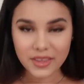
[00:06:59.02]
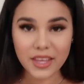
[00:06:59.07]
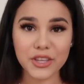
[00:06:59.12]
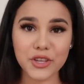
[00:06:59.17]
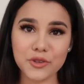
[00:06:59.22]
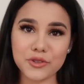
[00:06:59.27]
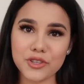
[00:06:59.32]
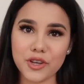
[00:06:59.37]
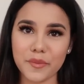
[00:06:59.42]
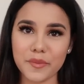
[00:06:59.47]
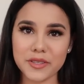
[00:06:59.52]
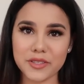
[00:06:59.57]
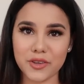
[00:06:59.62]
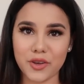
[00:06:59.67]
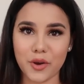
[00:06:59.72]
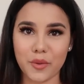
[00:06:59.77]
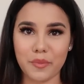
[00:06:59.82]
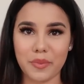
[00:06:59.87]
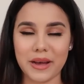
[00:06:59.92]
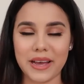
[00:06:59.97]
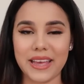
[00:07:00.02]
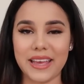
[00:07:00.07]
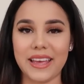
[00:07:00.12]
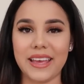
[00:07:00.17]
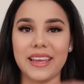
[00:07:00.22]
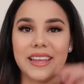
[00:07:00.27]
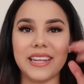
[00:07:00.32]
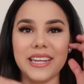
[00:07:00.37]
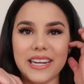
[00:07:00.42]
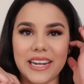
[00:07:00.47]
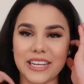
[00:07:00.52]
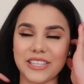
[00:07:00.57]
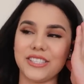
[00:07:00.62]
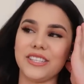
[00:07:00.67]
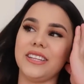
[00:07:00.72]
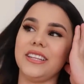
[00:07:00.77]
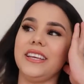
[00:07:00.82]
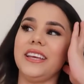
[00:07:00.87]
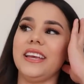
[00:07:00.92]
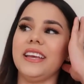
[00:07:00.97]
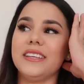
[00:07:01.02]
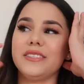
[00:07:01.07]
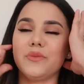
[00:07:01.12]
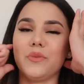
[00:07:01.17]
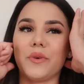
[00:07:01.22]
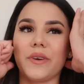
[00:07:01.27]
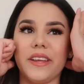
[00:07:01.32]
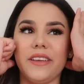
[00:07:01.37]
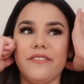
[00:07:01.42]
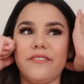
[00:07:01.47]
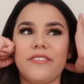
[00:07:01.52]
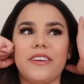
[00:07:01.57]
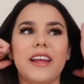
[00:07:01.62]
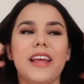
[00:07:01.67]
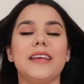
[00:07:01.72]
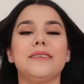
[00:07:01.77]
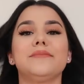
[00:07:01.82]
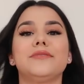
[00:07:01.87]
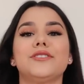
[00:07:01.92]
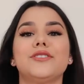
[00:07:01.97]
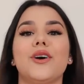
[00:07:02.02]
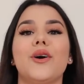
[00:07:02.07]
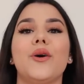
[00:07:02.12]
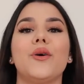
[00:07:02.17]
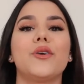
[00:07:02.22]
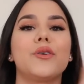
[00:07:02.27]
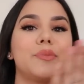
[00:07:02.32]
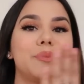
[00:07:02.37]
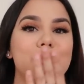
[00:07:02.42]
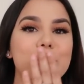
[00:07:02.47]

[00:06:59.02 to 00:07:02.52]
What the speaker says: you told me to go buy it, and it actually is working for him. So